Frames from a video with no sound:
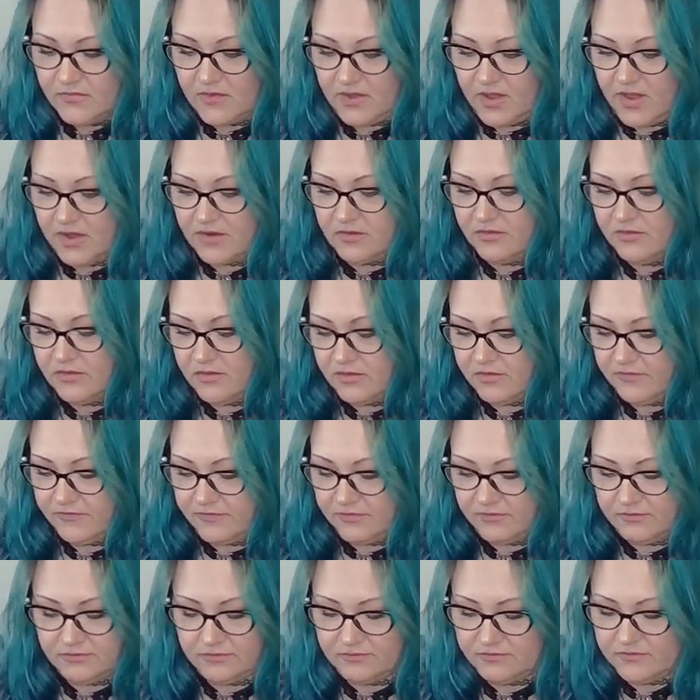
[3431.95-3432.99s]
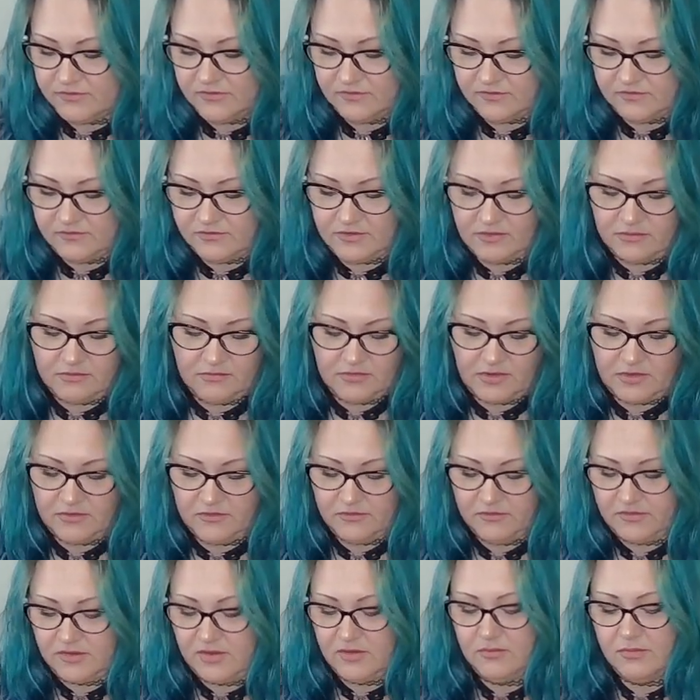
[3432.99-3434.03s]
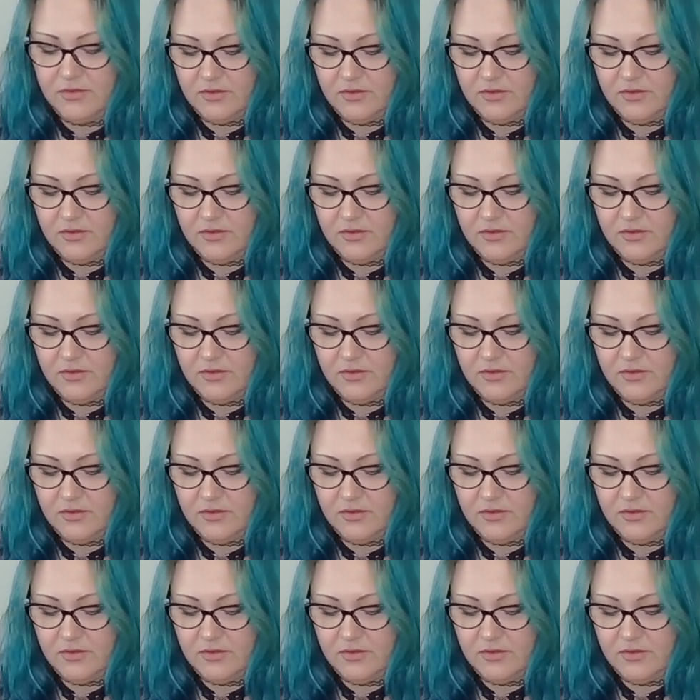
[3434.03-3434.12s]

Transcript: I don't know if you just don't understand,